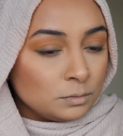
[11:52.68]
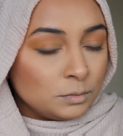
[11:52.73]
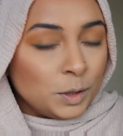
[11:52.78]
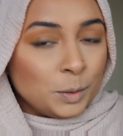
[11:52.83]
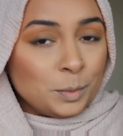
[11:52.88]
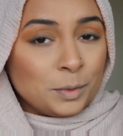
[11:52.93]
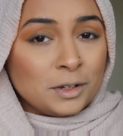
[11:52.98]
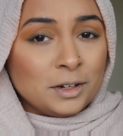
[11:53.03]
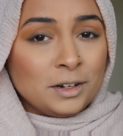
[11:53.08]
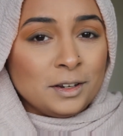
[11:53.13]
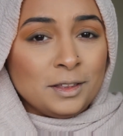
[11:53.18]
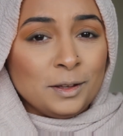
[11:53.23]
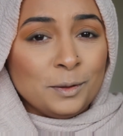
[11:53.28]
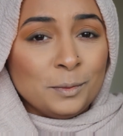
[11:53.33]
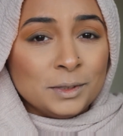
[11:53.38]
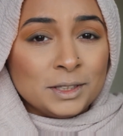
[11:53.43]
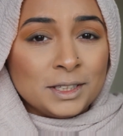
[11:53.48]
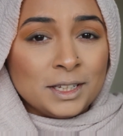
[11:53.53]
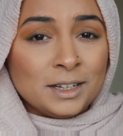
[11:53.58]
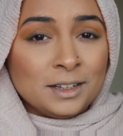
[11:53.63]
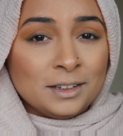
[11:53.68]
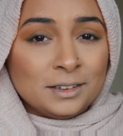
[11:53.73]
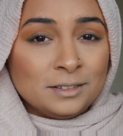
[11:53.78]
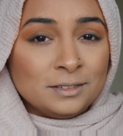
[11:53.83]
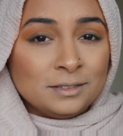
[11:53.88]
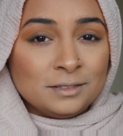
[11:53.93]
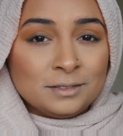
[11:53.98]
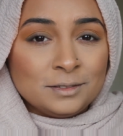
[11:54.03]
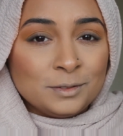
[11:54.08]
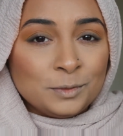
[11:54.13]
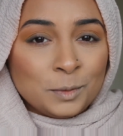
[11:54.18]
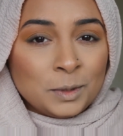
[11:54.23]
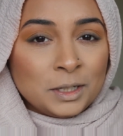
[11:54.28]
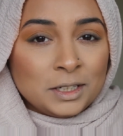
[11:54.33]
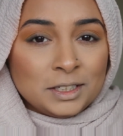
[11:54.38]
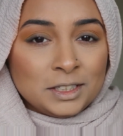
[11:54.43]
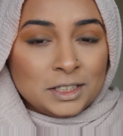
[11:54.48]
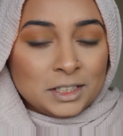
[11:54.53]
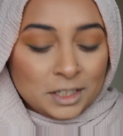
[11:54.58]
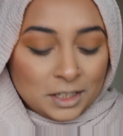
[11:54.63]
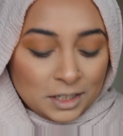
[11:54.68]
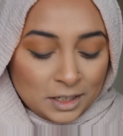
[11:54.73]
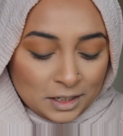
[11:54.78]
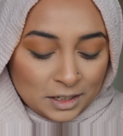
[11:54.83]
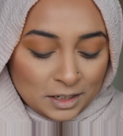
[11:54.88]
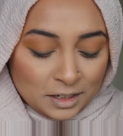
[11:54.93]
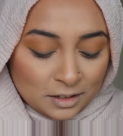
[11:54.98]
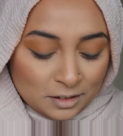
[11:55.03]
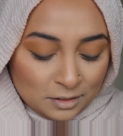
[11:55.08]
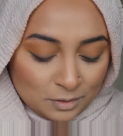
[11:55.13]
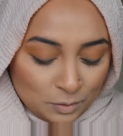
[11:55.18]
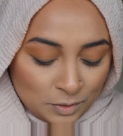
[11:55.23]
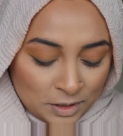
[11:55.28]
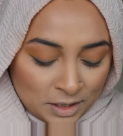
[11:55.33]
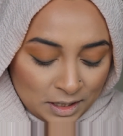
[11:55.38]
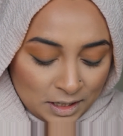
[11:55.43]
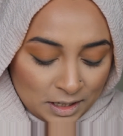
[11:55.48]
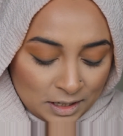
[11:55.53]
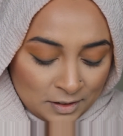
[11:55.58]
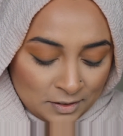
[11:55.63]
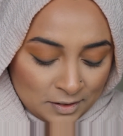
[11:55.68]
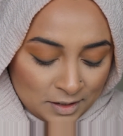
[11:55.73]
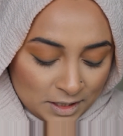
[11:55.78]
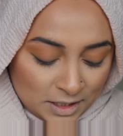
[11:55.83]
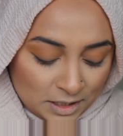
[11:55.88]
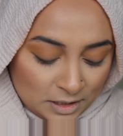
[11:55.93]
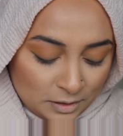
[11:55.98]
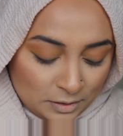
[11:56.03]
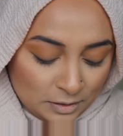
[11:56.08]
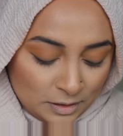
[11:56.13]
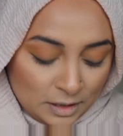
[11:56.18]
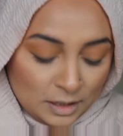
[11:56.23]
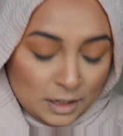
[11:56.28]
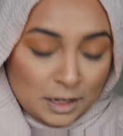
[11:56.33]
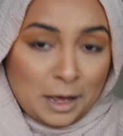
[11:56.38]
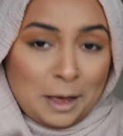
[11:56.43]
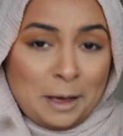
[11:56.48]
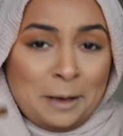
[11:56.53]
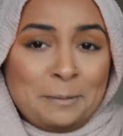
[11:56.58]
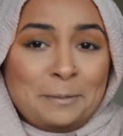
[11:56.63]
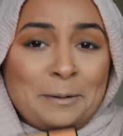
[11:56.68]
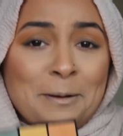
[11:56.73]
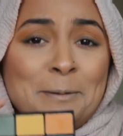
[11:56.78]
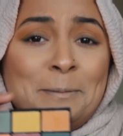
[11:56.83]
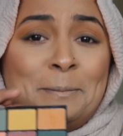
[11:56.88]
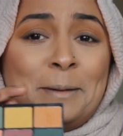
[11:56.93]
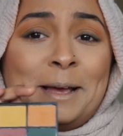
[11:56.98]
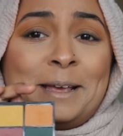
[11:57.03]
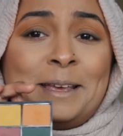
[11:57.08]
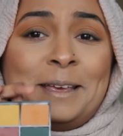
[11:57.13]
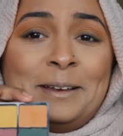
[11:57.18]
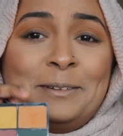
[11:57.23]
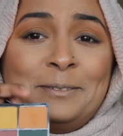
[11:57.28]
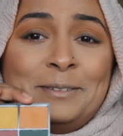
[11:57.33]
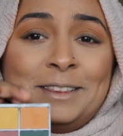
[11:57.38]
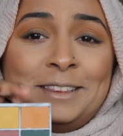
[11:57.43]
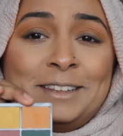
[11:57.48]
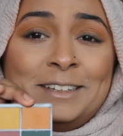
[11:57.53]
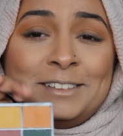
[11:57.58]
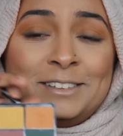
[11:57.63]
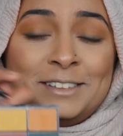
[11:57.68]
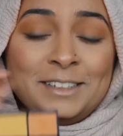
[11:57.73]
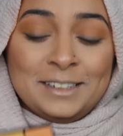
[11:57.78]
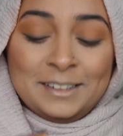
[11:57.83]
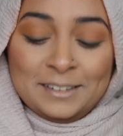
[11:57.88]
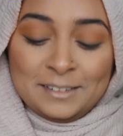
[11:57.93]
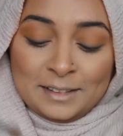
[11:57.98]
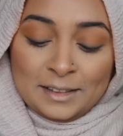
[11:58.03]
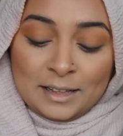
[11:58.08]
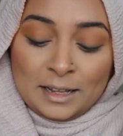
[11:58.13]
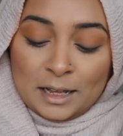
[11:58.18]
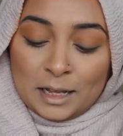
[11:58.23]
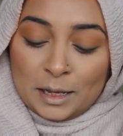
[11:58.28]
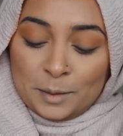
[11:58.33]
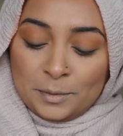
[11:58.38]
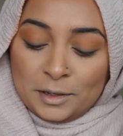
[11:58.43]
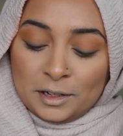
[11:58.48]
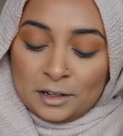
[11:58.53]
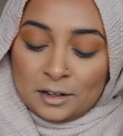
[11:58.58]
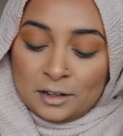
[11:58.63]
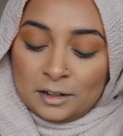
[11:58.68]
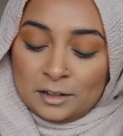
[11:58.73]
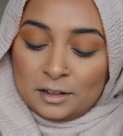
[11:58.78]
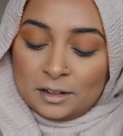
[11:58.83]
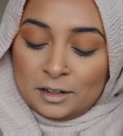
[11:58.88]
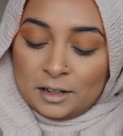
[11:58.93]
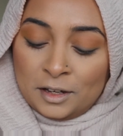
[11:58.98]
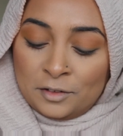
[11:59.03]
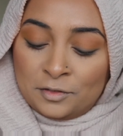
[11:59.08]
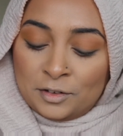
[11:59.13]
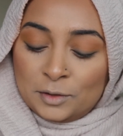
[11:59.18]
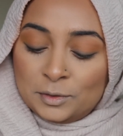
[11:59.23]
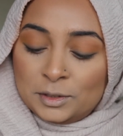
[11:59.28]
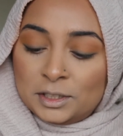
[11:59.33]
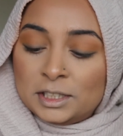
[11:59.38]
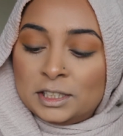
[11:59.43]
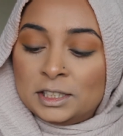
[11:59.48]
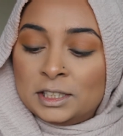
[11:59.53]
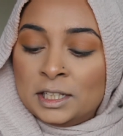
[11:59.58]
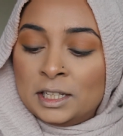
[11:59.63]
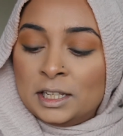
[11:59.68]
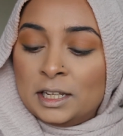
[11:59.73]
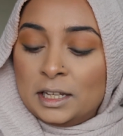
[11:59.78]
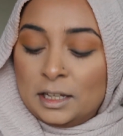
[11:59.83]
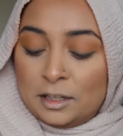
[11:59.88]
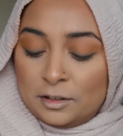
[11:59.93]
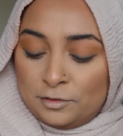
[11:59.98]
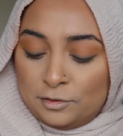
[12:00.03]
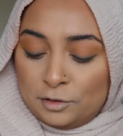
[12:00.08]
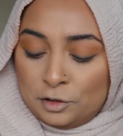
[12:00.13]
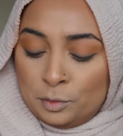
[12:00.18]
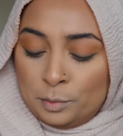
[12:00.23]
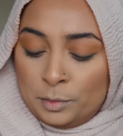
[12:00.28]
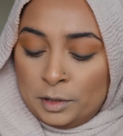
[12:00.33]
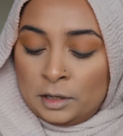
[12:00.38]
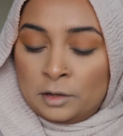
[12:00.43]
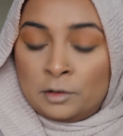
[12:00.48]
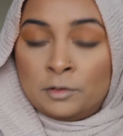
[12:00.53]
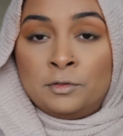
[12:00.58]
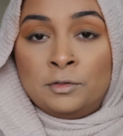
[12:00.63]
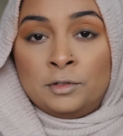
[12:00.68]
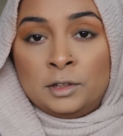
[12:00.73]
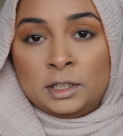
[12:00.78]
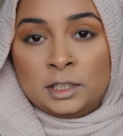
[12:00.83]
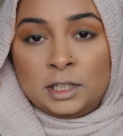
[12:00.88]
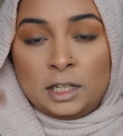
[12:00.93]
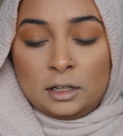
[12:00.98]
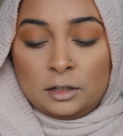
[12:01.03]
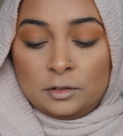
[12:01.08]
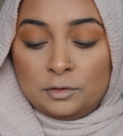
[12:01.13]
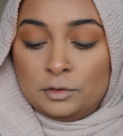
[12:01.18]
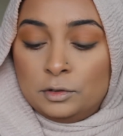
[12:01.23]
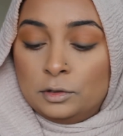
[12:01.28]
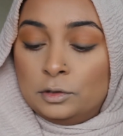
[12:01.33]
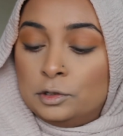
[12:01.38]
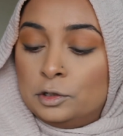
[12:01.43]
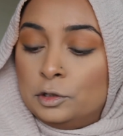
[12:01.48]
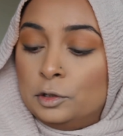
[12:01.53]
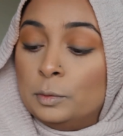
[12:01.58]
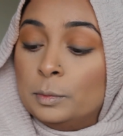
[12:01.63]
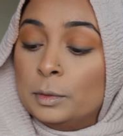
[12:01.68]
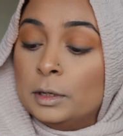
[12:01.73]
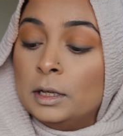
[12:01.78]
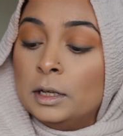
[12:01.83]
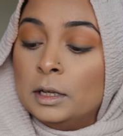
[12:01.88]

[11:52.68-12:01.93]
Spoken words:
People are going to think, what the hell? What is she thinking? Wearing yellow eyeshadow? I'll go back in with this. I mean, if I was just sitting here filming for the sake of YouTube